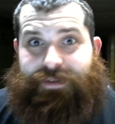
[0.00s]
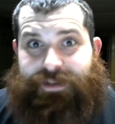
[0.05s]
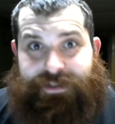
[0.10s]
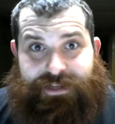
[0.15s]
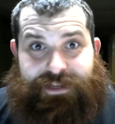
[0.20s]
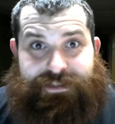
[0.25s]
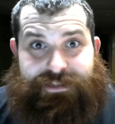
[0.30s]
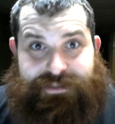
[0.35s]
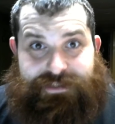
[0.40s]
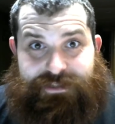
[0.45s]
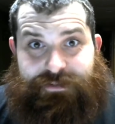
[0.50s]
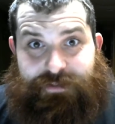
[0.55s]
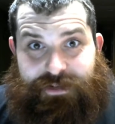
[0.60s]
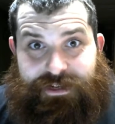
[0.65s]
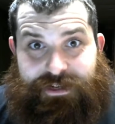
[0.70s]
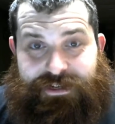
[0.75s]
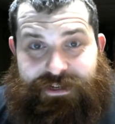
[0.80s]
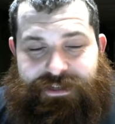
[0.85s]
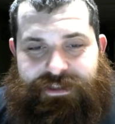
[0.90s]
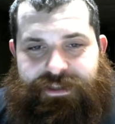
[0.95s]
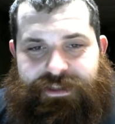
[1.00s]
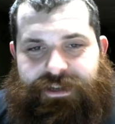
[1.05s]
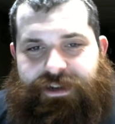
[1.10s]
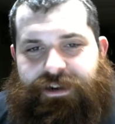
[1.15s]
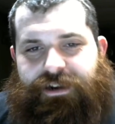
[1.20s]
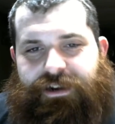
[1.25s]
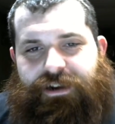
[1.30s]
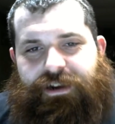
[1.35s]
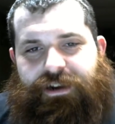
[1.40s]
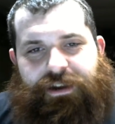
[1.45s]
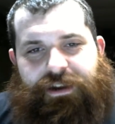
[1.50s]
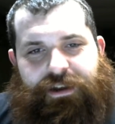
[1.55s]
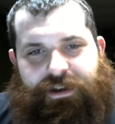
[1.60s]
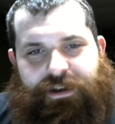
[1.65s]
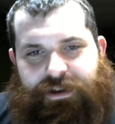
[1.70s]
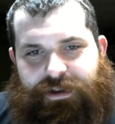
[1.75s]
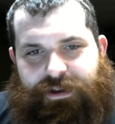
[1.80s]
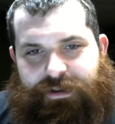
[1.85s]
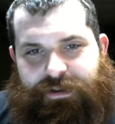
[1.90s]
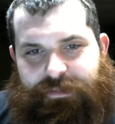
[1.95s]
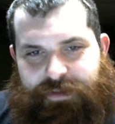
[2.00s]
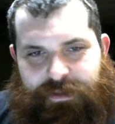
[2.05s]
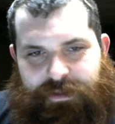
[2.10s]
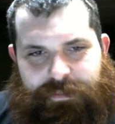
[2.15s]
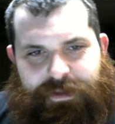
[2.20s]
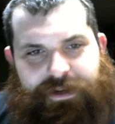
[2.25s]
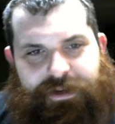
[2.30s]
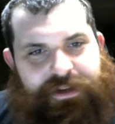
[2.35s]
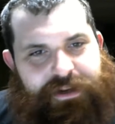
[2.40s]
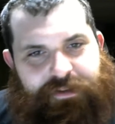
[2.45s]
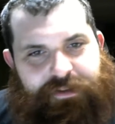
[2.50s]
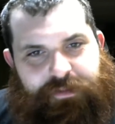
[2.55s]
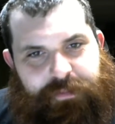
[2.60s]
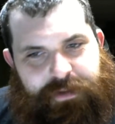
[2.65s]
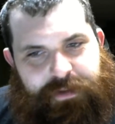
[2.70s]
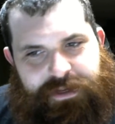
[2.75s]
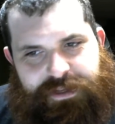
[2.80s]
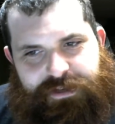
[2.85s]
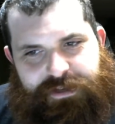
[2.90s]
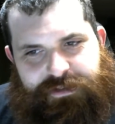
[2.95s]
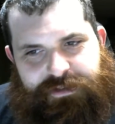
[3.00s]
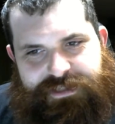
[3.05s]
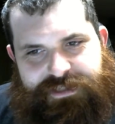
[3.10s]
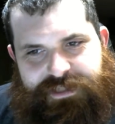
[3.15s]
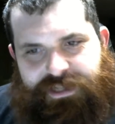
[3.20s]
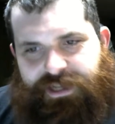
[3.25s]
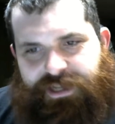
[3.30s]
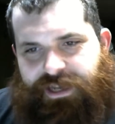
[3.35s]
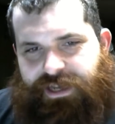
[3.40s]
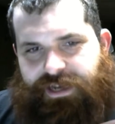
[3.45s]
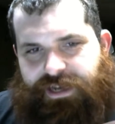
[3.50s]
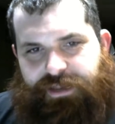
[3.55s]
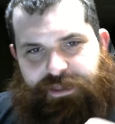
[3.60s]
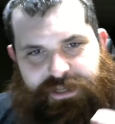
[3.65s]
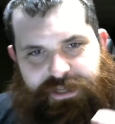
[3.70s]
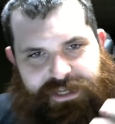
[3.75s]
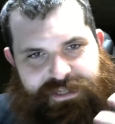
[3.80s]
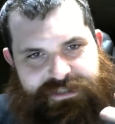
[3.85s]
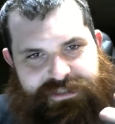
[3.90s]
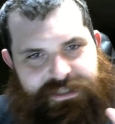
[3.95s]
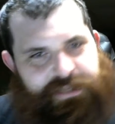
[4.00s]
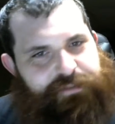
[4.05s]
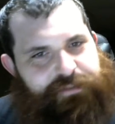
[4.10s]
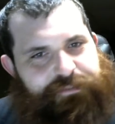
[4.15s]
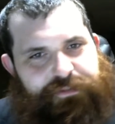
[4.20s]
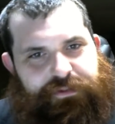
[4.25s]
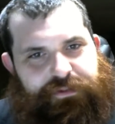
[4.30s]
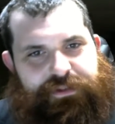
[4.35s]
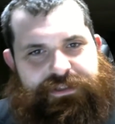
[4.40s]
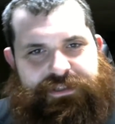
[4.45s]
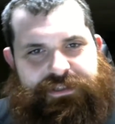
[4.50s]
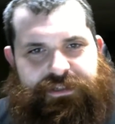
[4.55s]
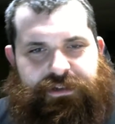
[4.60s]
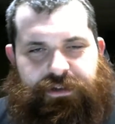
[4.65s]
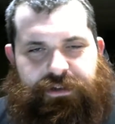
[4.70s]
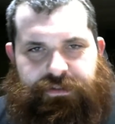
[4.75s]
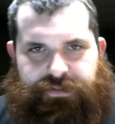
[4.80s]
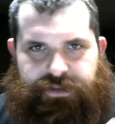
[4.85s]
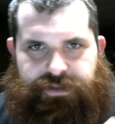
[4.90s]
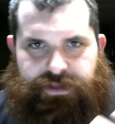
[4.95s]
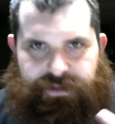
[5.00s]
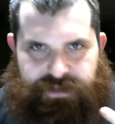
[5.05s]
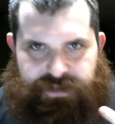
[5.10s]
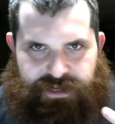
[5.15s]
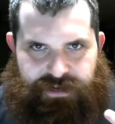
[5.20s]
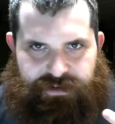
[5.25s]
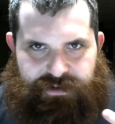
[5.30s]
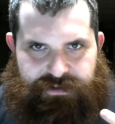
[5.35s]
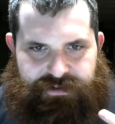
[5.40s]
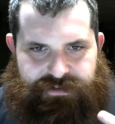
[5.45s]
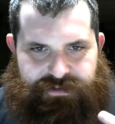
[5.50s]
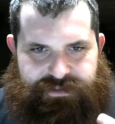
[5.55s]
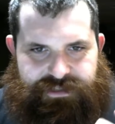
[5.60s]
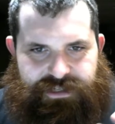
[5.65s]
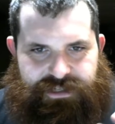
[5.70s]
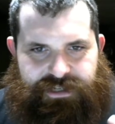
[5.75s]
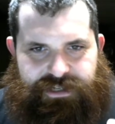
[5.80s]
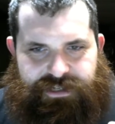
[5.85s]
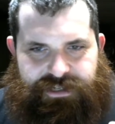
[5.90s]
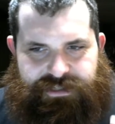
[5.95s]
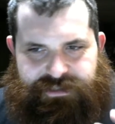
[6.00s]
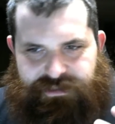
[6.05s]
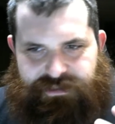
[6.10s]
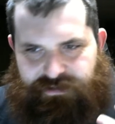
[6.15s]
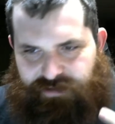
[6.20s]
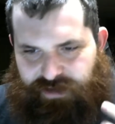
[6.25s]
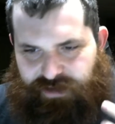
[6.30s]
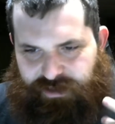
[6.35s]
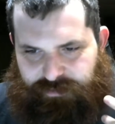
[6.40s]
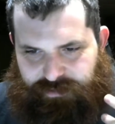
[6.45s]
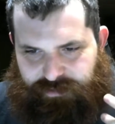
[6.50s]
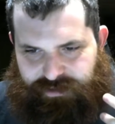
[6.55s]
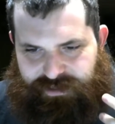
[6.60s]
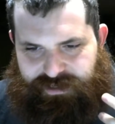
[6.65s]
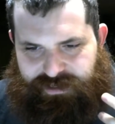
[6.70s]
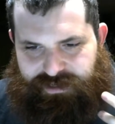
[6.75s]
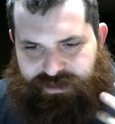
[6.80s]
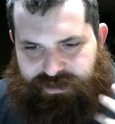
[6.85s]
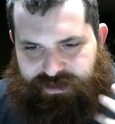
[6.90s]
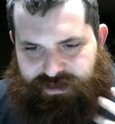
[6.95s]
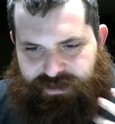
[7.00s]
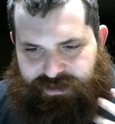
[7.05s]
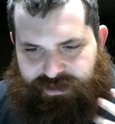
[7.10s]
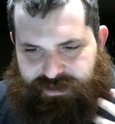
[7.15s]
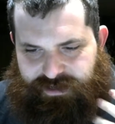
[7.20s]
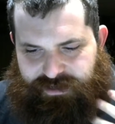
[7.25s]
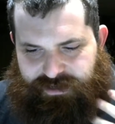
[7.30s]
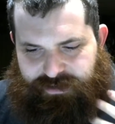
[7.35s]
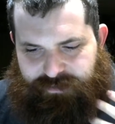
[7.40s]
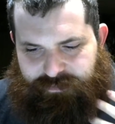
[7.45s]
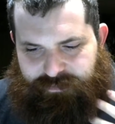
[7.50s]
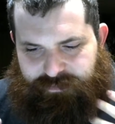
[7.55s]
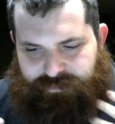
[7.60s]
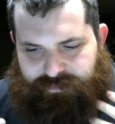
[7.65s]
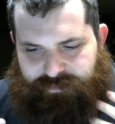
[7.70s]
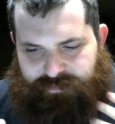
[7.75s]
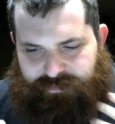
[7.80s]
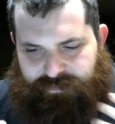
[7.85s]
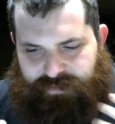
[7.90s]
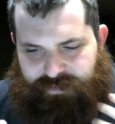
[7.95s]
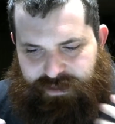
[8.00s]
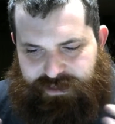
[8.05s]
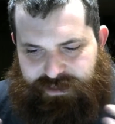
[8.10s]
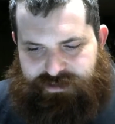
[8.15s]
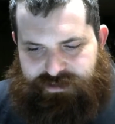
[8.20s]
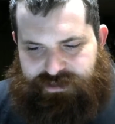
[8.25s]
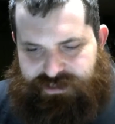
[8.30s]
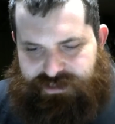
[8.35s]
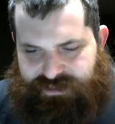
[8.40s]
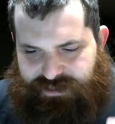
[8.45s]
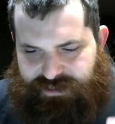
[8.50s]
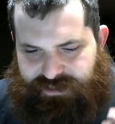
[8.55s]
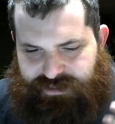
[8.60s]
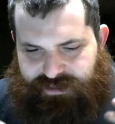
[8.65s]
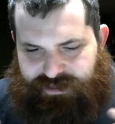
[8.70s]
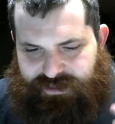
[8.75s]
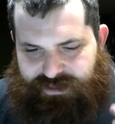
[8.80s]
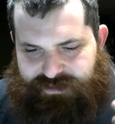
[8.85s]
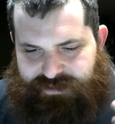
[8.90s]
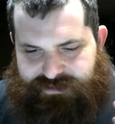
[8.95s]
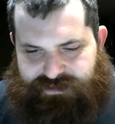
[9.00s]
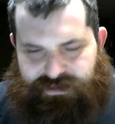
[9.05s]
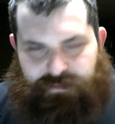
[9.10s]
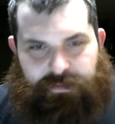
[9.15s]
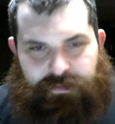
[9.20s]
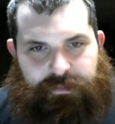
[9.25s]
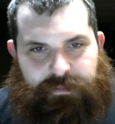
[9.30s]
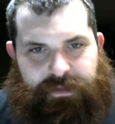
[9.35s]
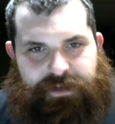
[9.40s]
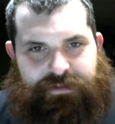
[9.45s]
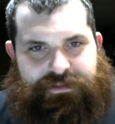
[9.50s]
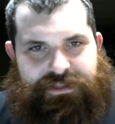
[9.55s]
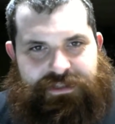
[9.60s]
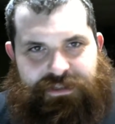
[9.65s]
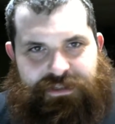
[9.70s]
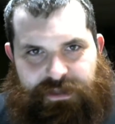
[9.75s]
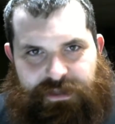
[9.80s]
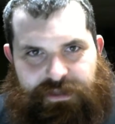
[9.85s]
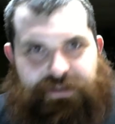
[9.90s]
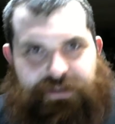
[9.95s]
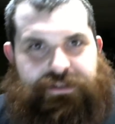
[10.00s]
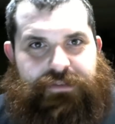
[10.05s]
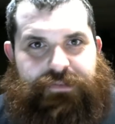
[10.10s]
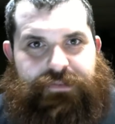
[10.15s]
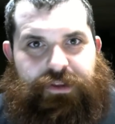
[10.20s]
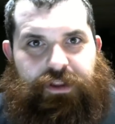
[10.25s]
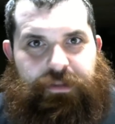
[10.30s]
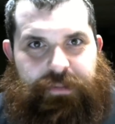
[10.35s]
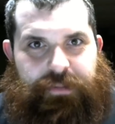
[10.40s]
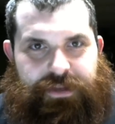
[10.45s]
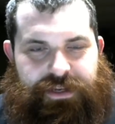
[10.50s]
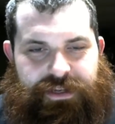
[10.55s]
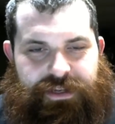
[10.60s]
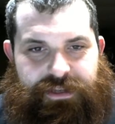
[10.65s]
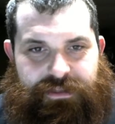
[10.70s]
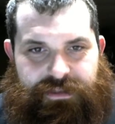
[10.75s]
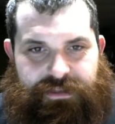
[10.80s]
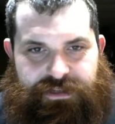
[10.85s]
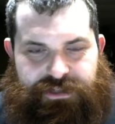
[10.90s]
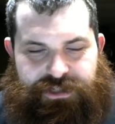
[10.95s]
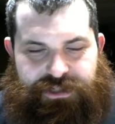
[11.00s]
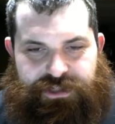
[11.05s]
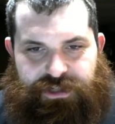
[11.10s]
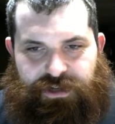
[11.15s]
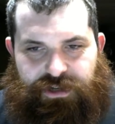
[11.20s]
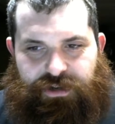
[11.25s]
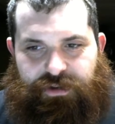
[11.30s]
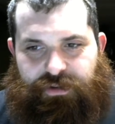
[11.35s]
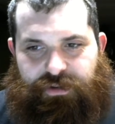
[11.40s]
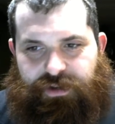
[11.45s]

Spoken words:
See what I did there? Compared to everybody else. And I think his influence on all of the other characters is incredibly interesting and supplemental to like their development in this show.